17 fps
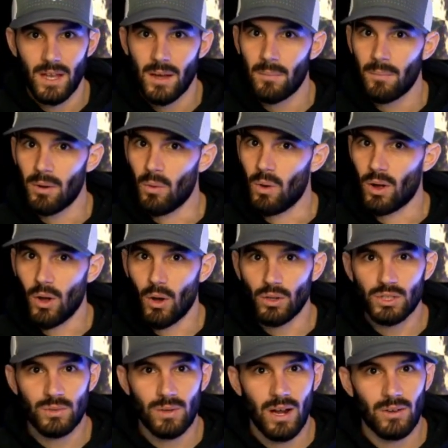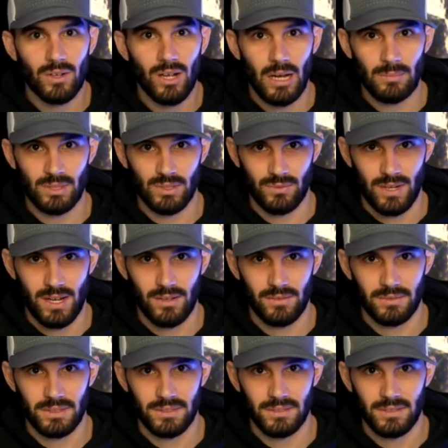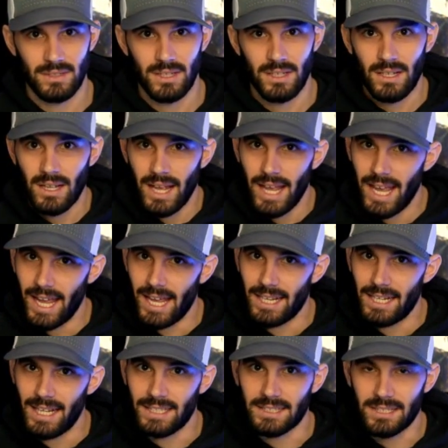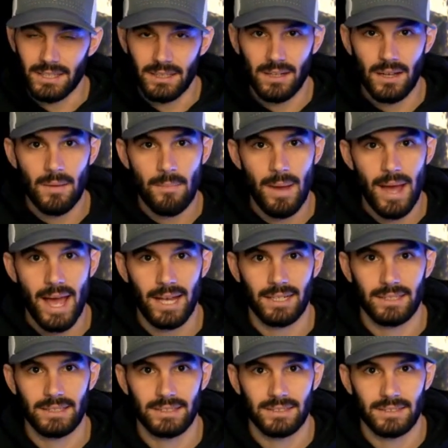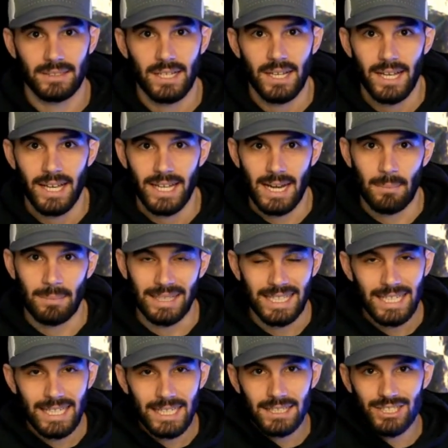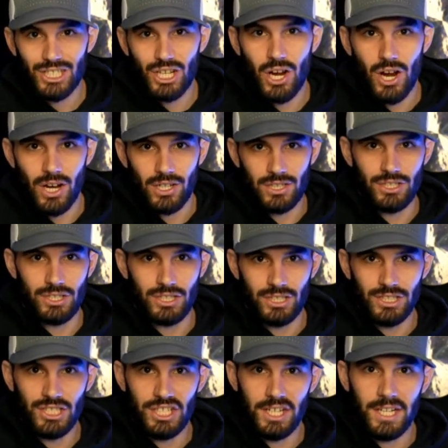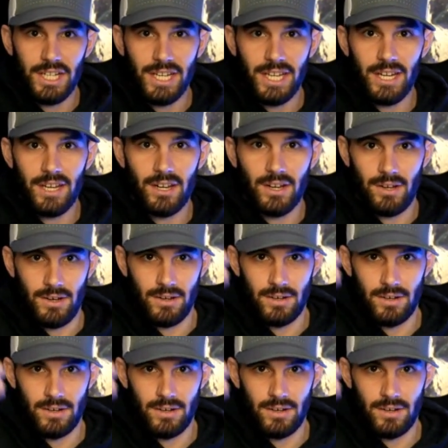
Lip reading: But what goes around comes around and it's going to come back. And I'm leading the charge. G here.